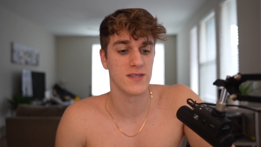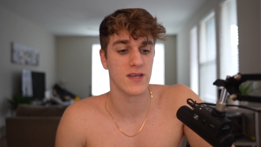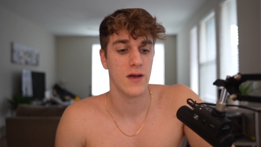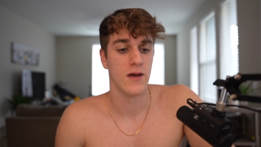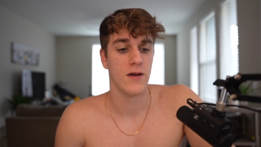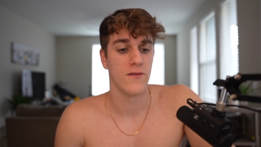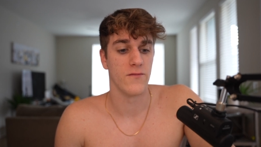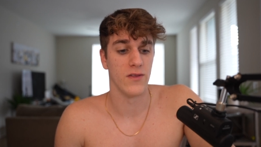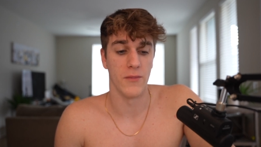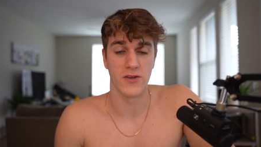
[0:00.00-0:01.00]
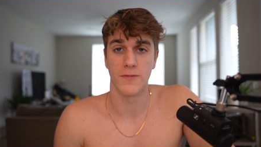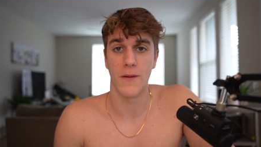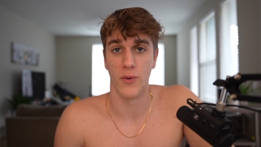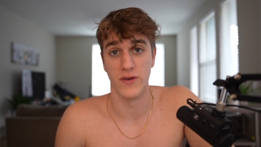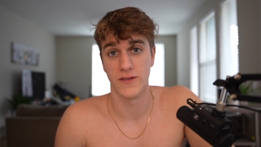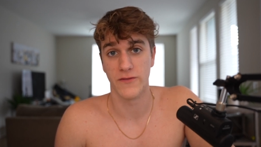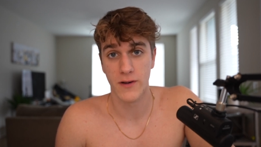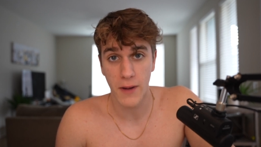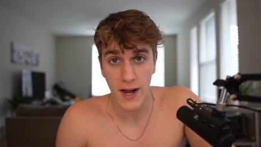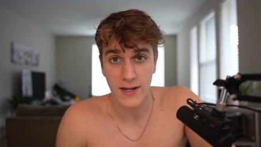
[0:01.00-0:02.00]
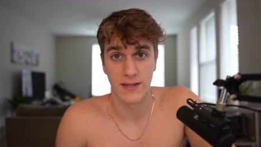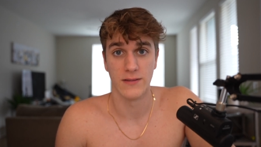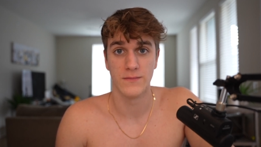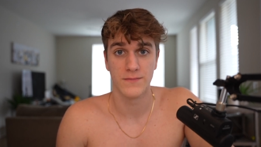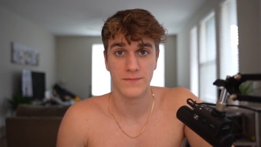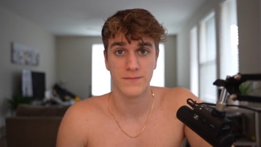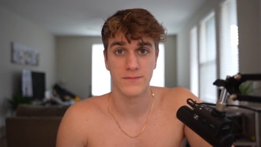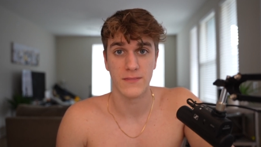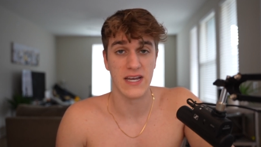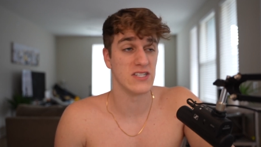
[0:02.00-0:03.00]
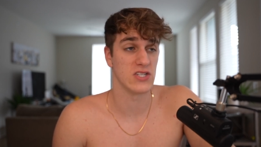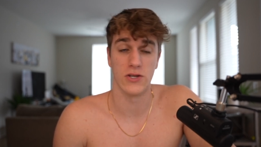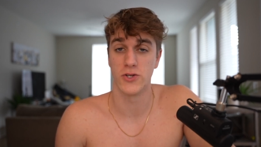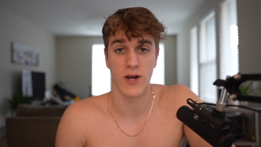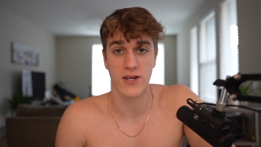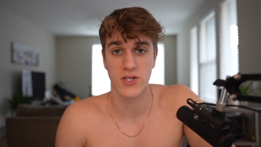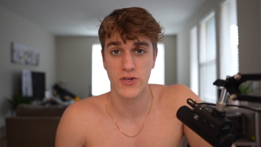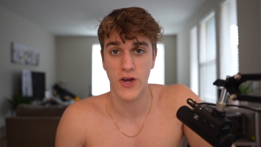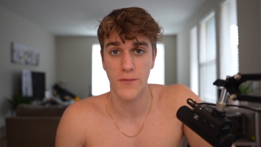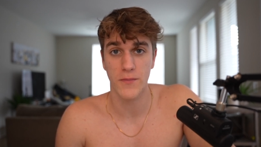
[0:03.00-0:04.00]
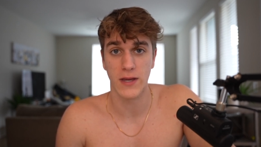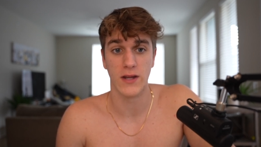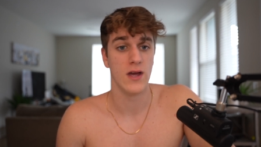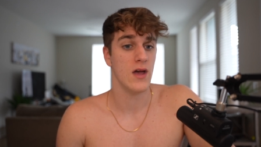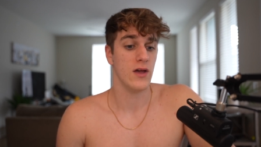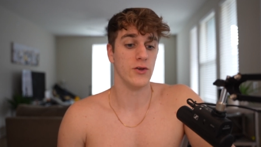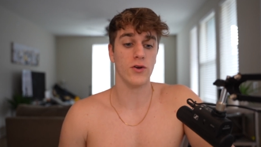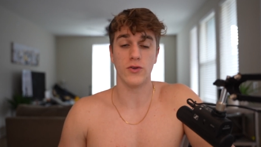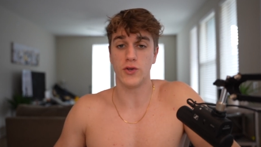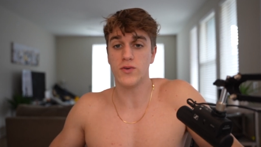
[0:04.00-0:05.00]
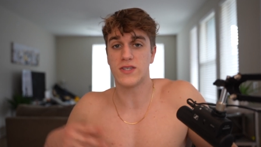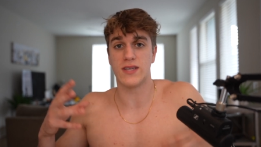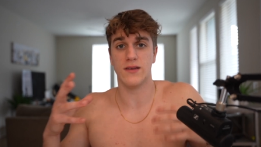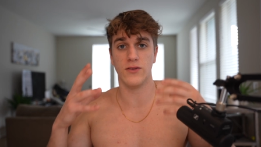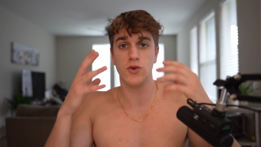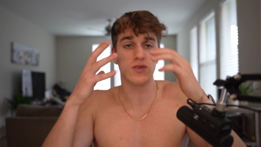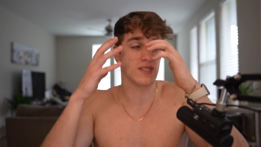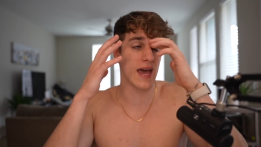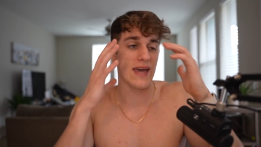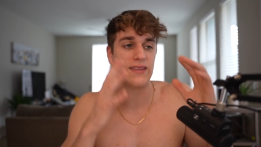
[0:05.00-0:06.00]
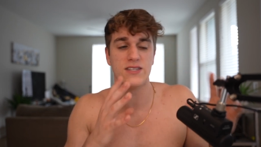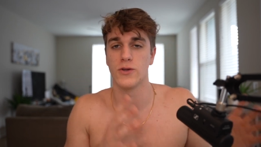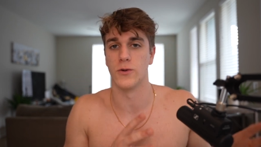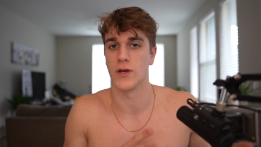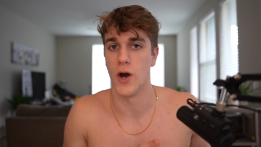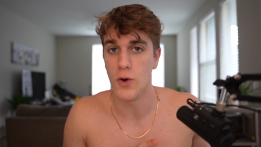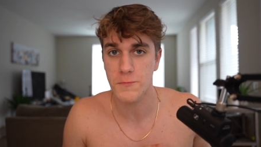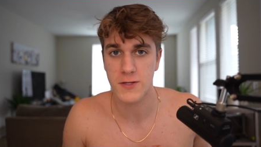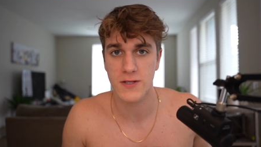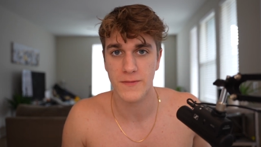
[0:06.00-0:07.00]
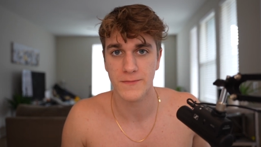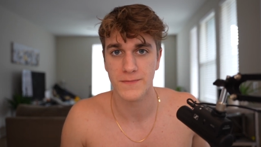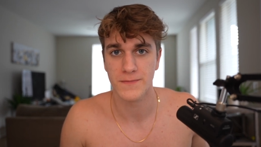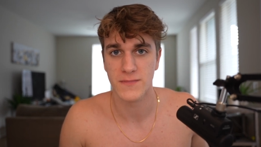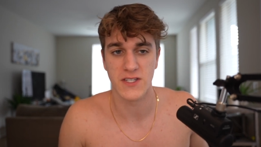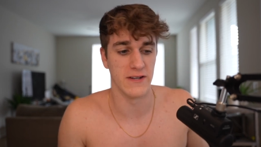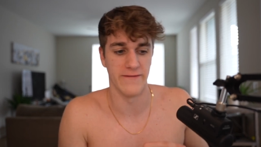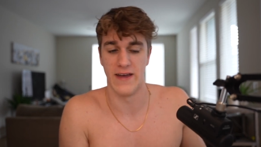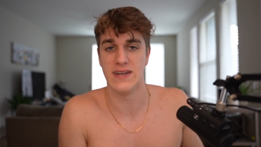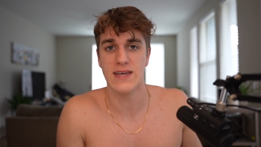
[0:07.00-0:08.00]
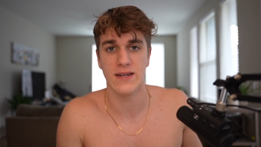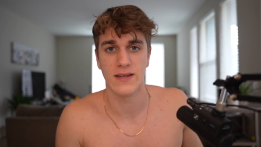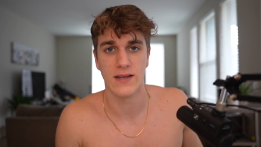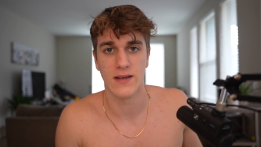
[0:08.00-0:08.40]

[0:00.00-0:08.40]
is, for the most part, poison for your mind. It still trashes your dopamine. You saying these little copes to defend it